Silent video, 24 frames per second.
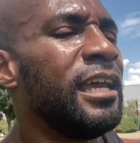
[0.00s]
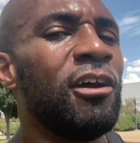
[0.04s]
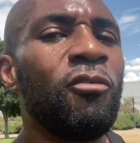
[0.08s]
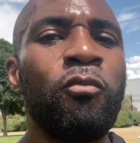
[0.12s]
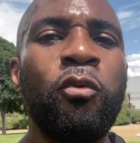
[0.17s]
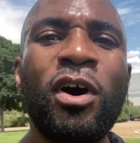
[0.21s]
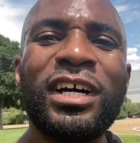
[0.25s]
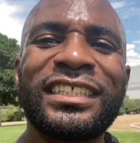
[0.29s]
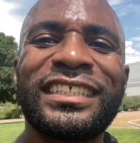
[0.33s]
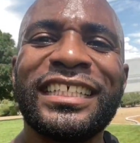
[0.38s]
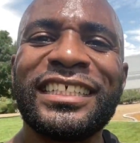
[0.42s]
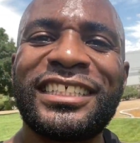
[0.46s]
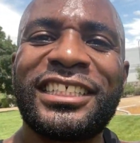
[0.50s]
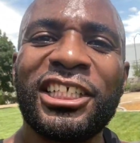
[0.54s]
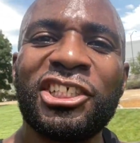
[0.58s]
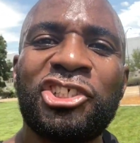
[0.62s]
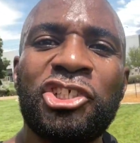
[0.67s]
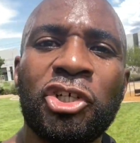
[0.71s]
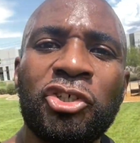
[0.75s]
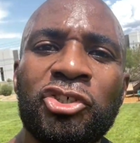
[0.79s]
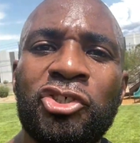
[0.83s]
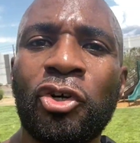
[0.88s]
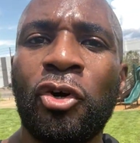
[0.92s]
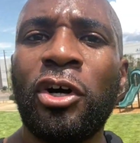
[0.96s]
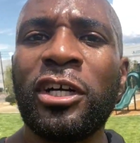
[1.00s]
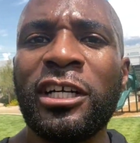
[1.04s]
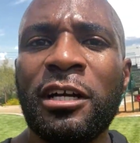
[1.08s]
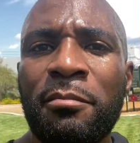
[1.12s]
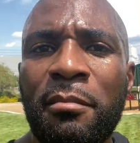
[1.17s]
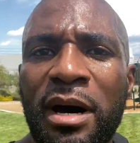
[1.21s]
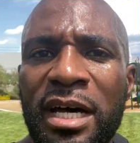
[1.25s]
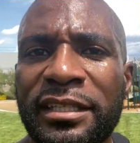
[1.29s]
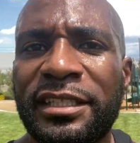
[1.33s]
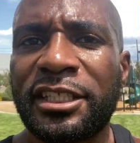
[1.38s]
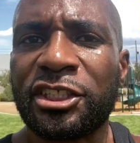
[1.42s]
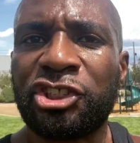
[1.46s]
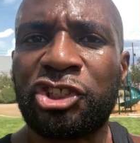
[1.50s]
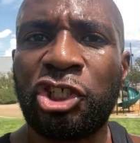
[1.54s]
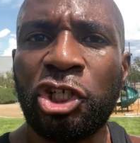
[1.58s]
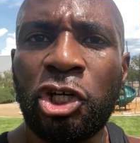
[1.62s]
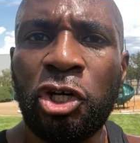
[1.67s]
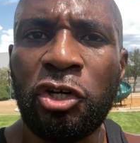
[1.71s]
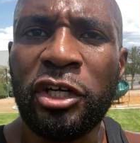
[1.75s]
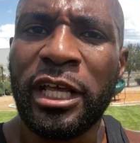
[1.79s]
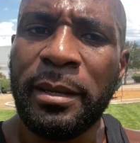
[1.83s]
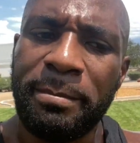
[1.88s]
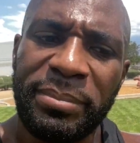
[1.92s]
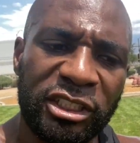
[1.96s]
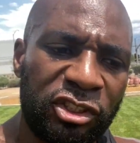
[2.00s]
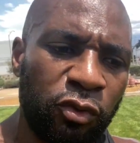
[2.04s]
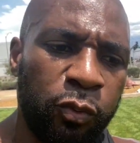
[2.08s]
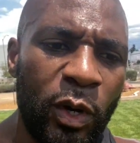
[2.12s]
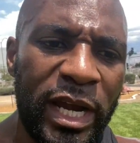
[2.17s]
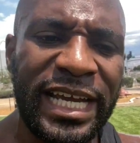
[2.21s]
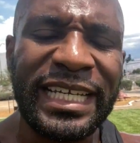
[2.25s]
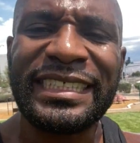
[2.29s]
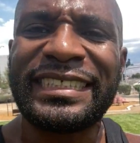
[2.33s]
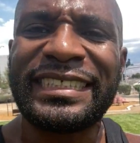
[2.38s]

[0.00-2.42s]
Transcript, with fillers: And what did she do during the month of June in between